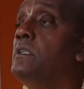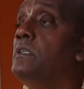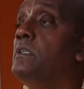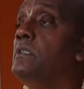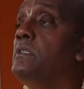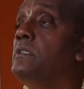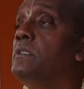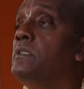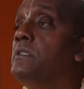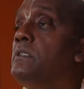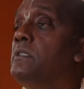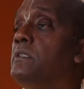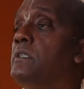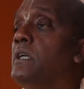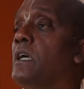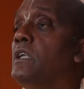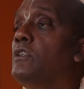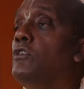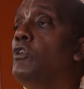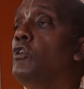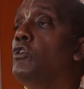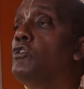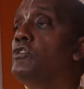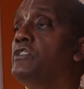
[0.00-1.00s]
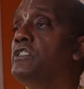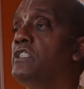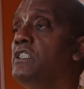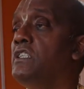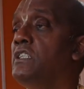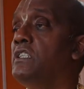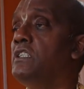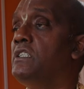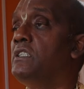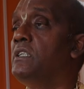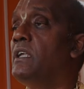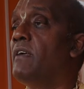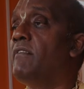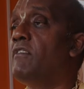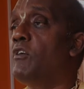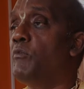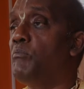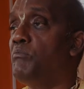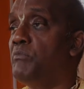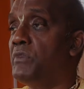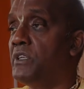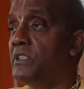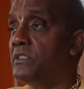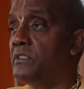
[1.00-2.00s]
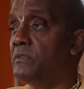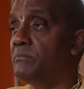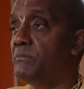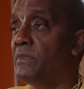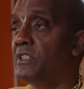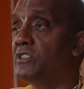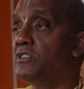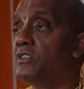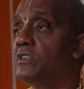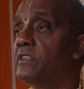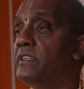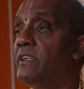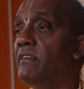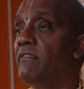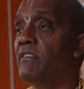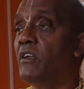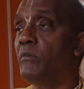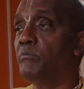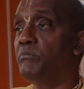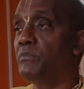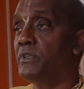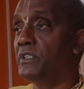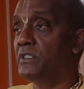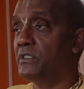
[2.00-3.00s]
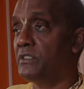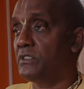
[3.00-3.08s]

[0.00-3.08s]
technology development, material developments,